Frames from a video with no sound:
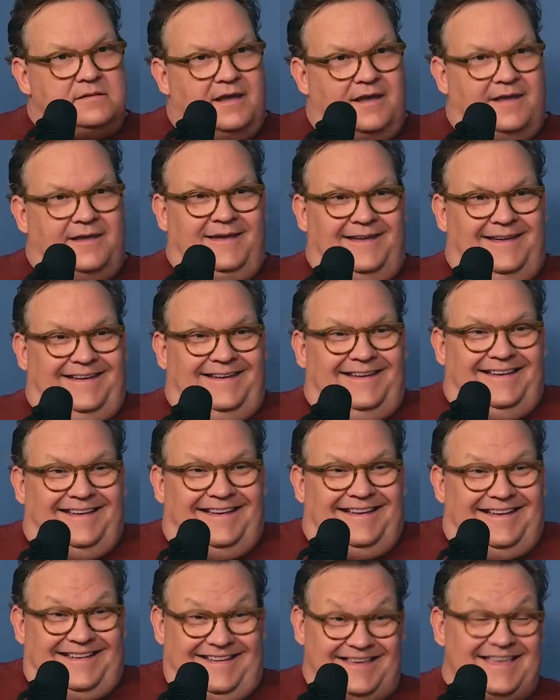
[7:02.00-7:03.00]
Yeah,
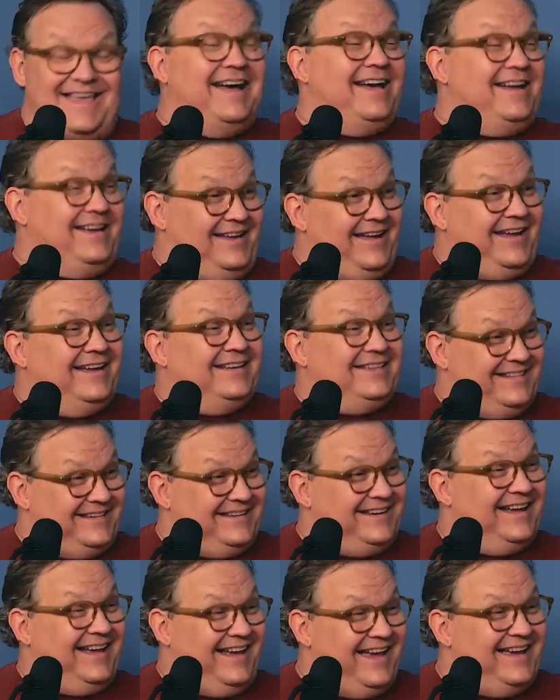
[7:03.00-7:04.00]
I guess. Yeah,
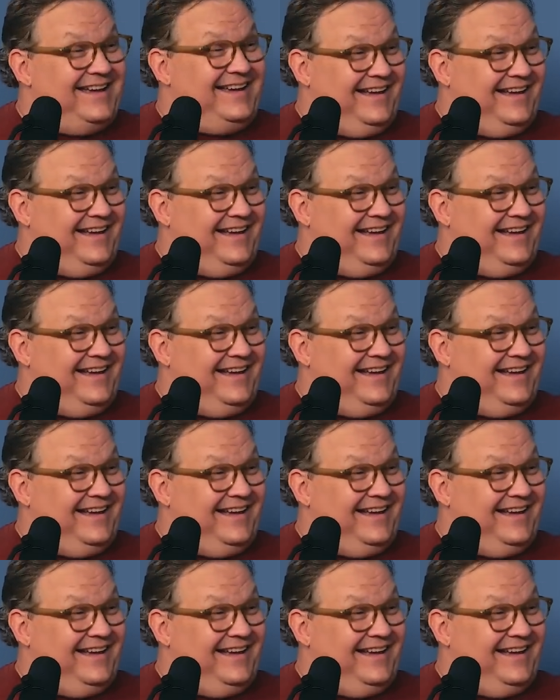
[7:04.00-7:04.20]
that's kind